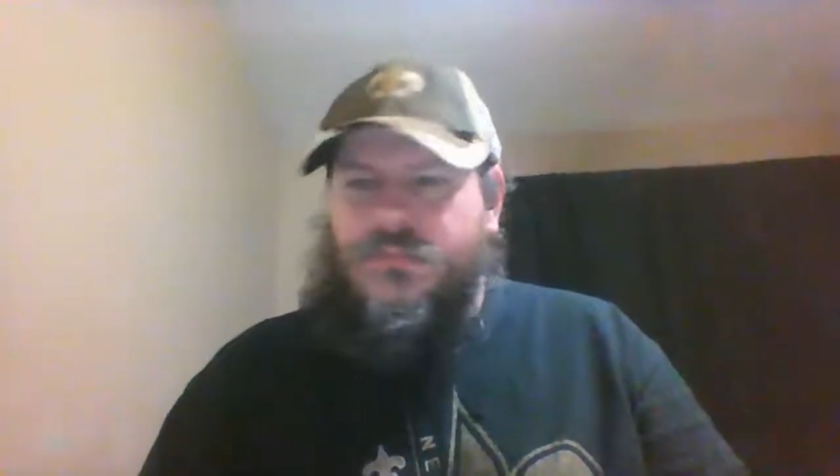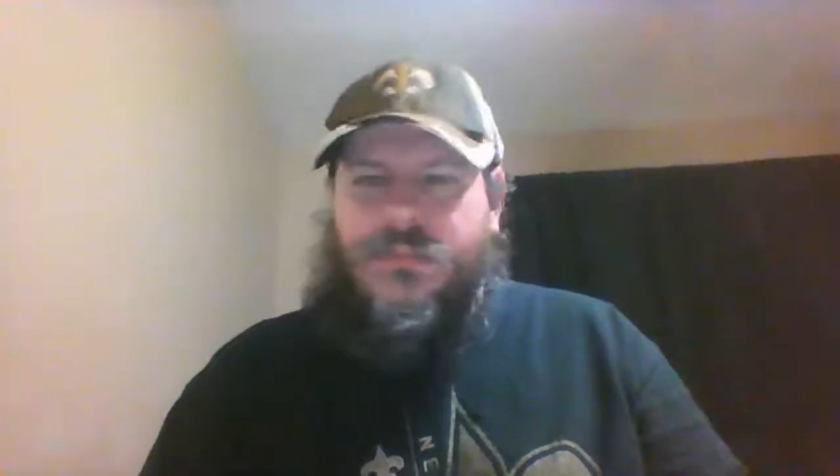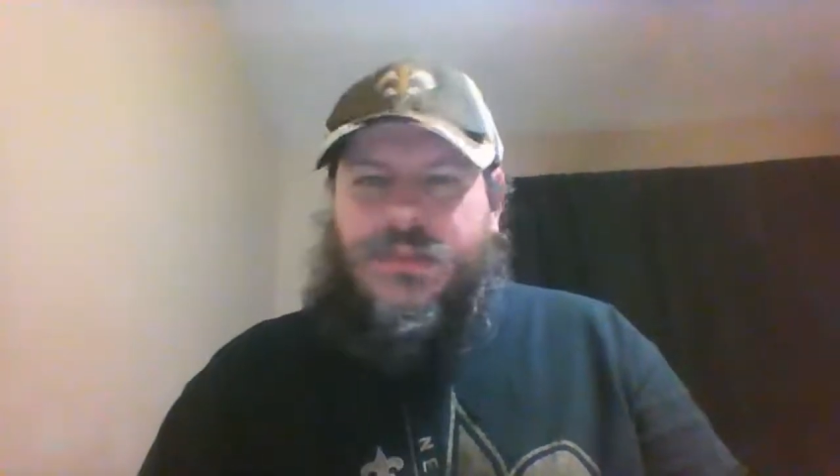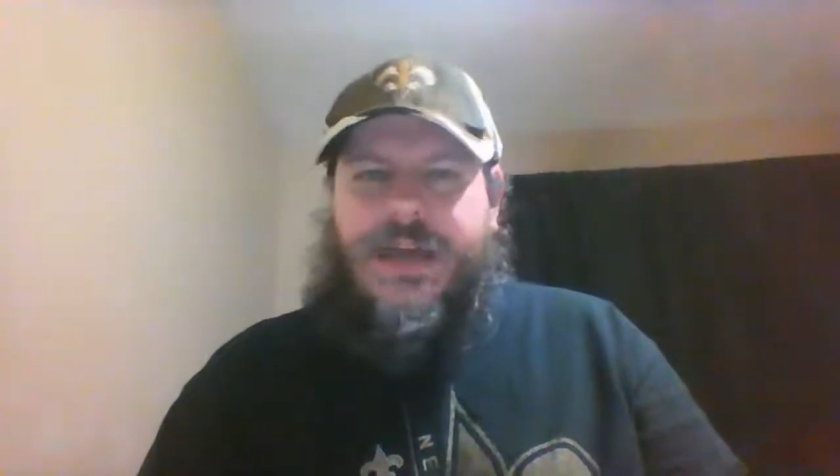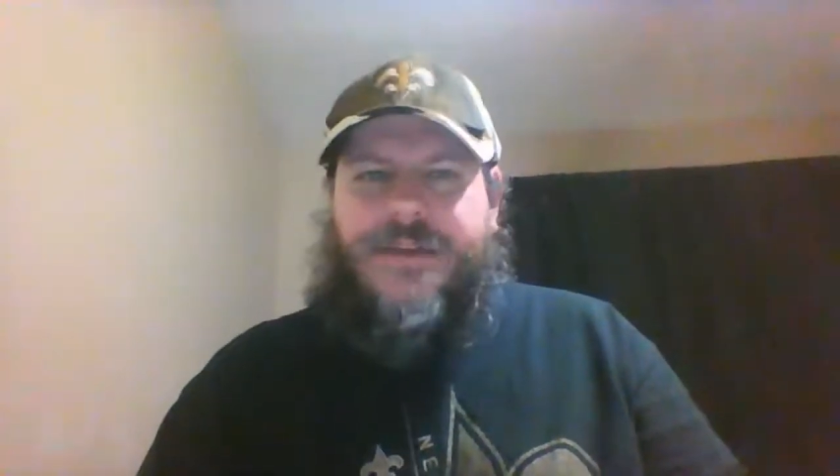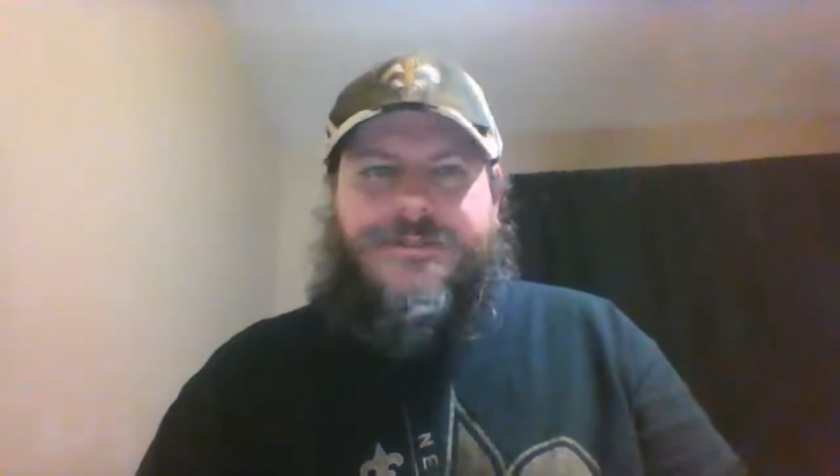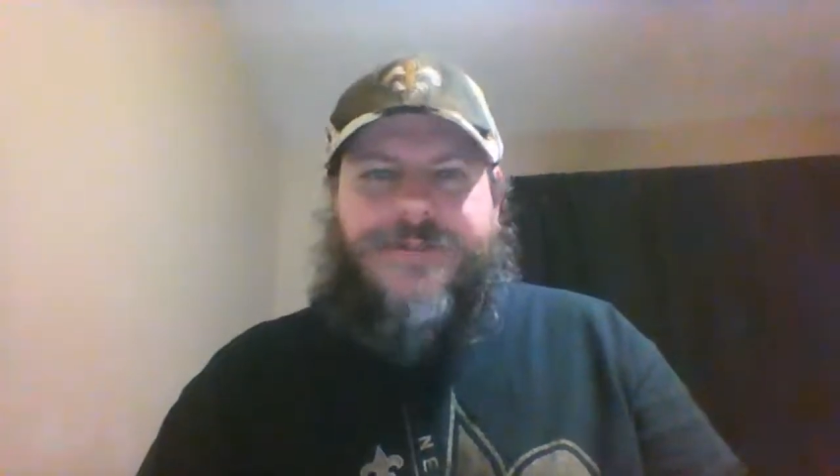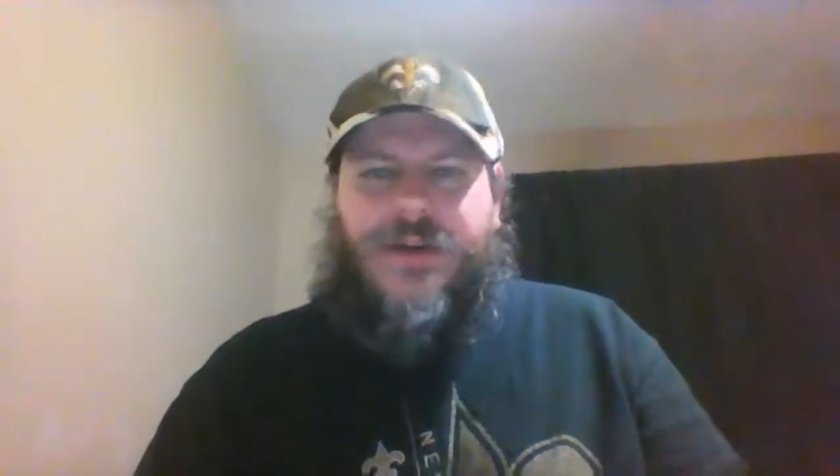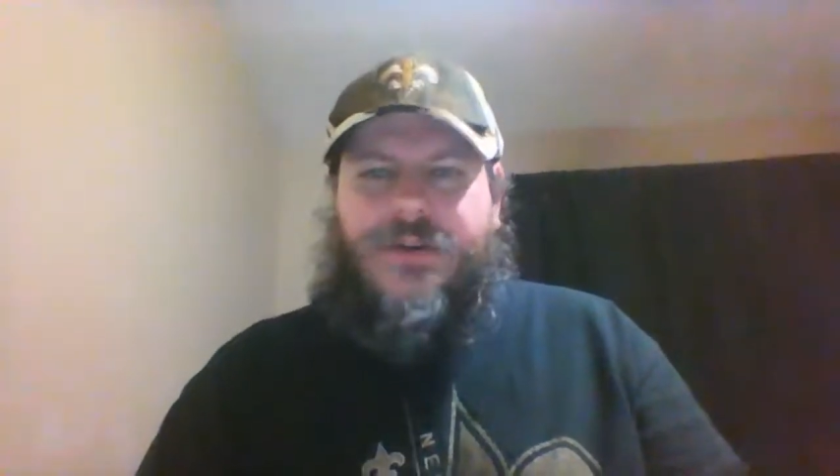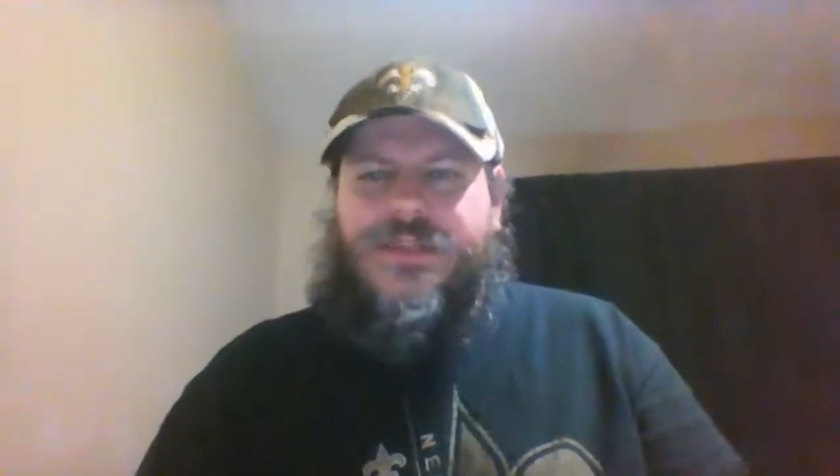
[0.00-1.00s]
yeah, the
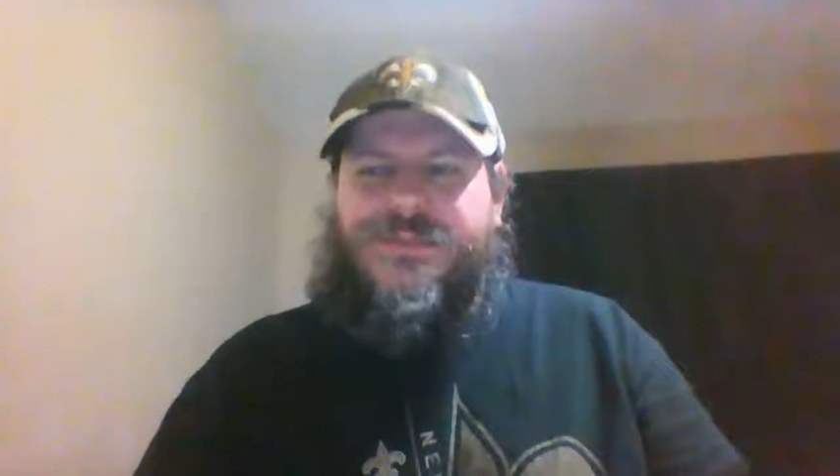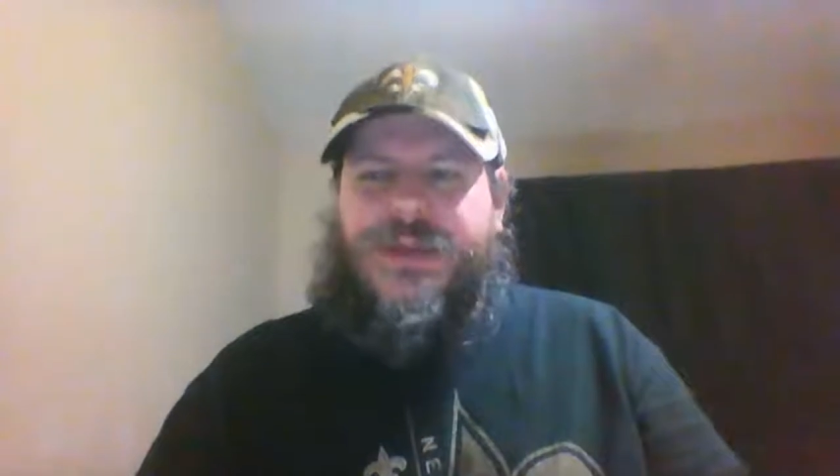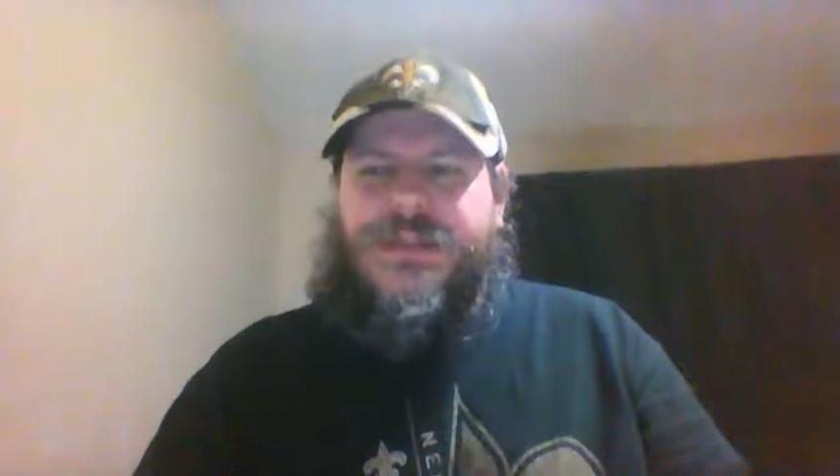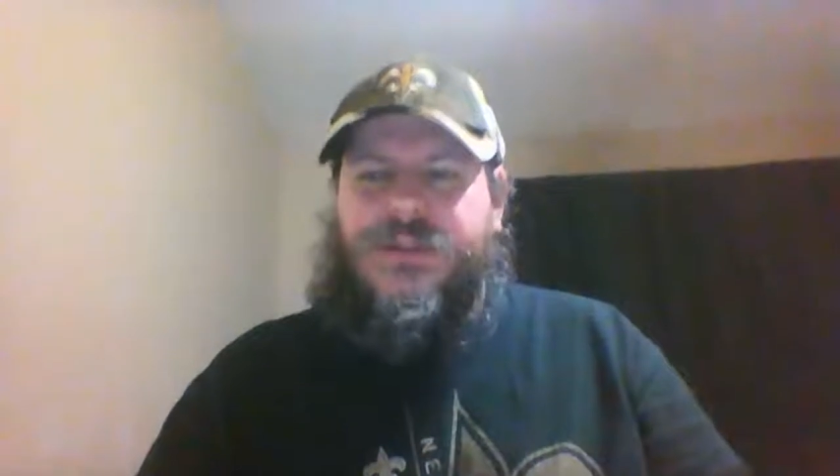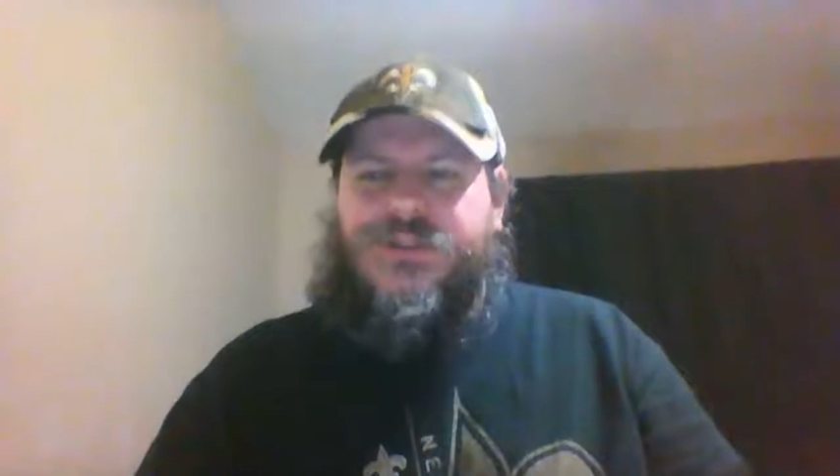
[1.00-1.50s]
Falcons beat the